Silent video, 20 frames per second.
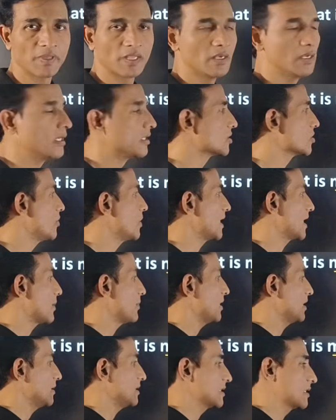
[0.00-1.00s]
Give
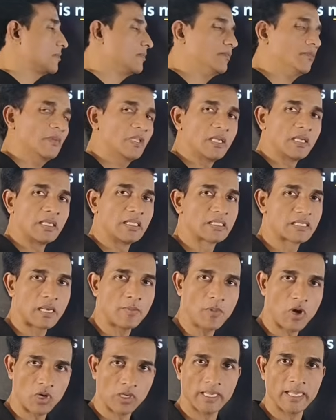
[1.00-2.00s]
example.
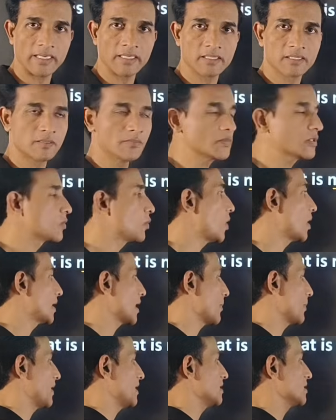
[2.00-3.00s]
So
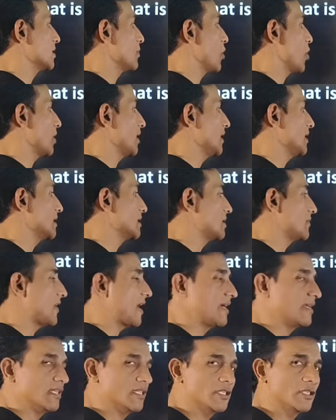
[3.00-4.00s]
metamerism, in some
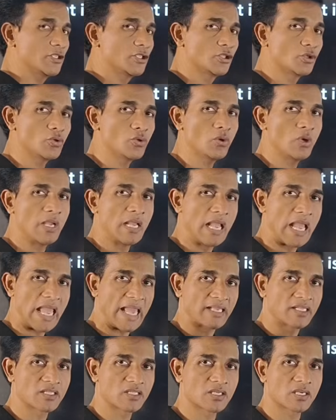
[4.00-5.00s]
organisms, what happens?
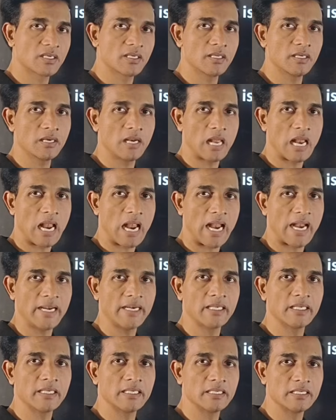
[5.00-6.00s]
The body is divided
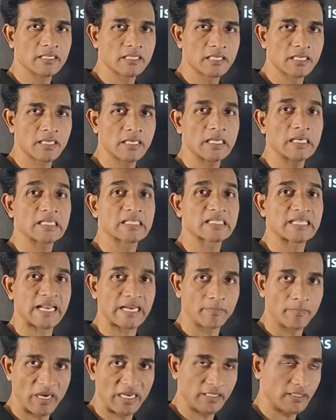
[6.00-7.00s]
into
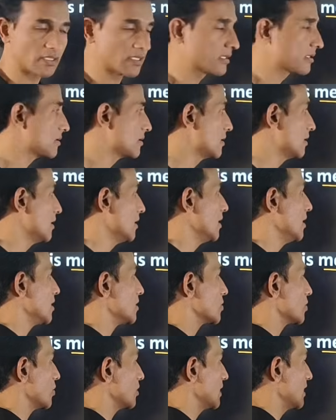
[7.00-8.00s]
external and
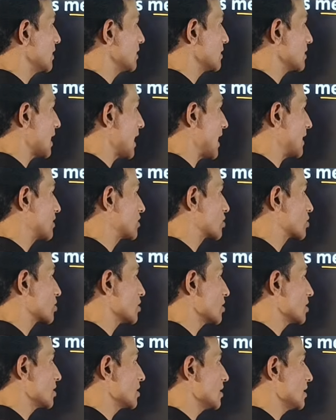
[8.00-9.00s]
internal
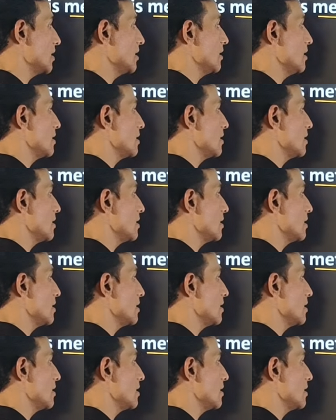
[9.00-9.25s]
segments.